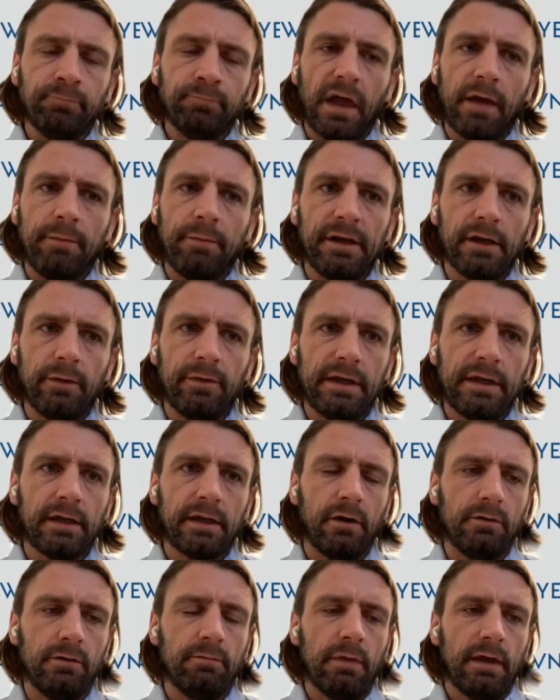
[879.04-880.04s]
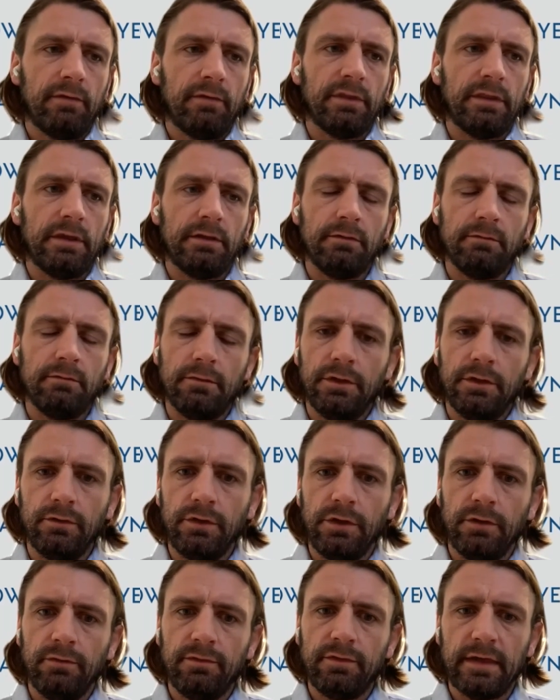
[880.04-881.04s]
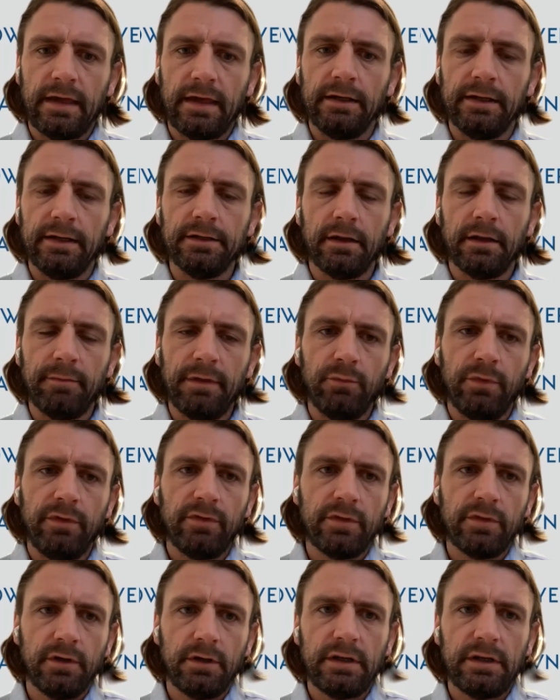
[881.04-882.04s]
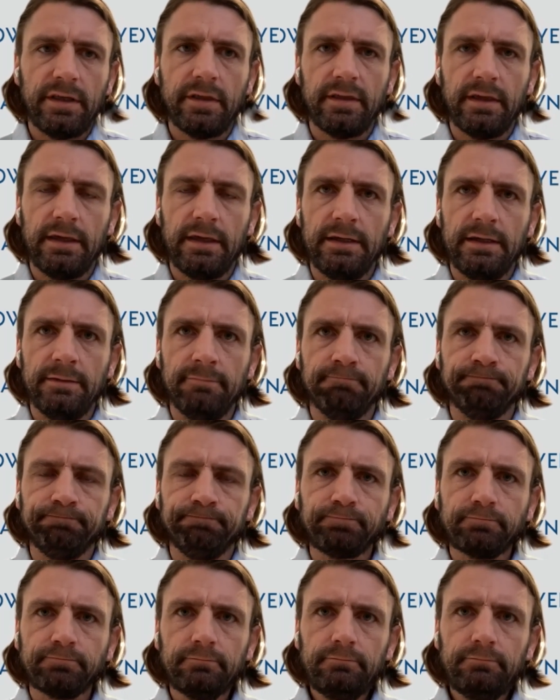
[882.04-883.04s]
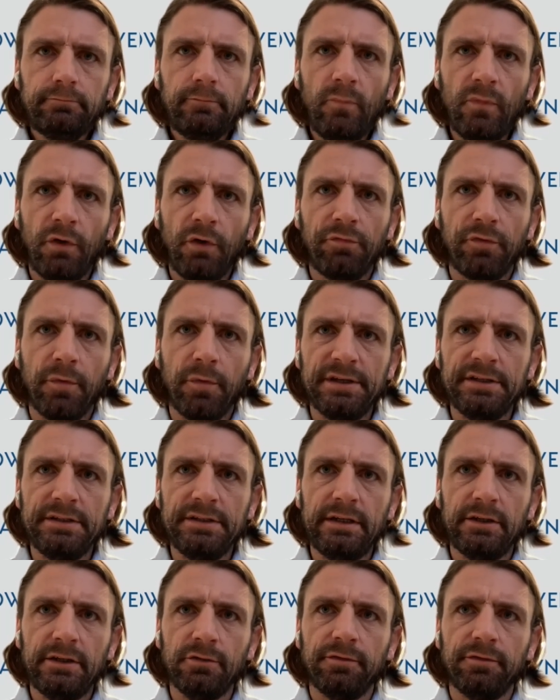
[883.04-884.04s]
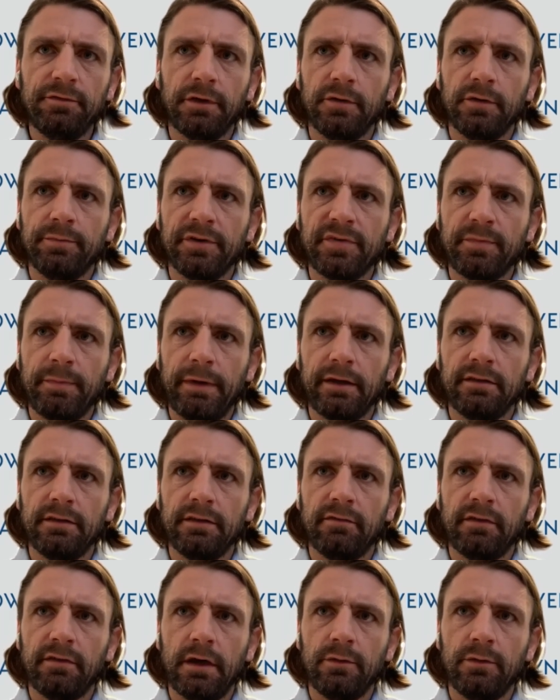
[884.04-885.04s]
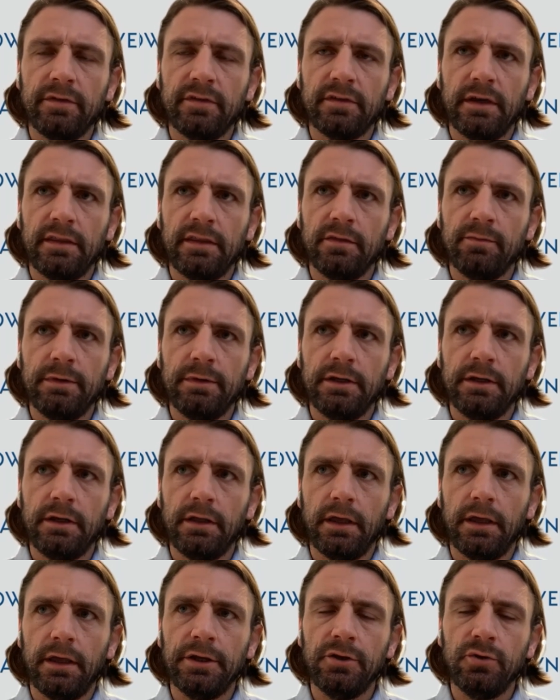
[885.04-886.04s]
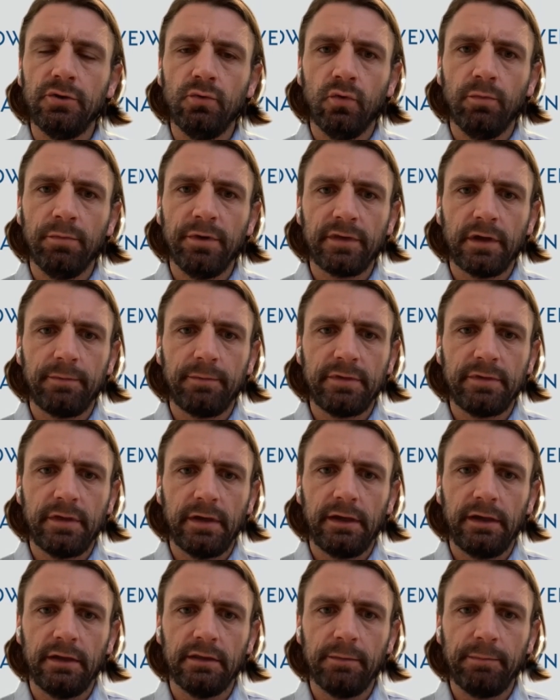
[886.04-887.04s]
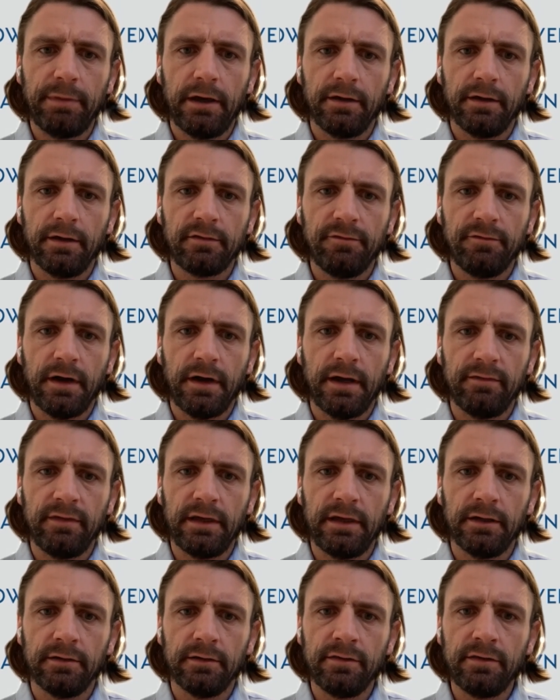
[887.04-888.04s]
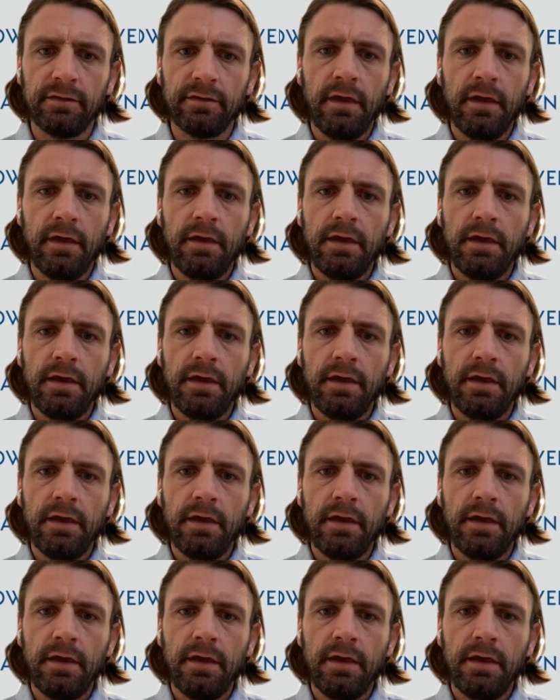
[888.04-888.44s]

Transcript: I mean, I would echo everything you said, Lynda. I mean, we've certainly seen, from a deal flow perspective, I would say there's been an enormous uptick in the past 5 years,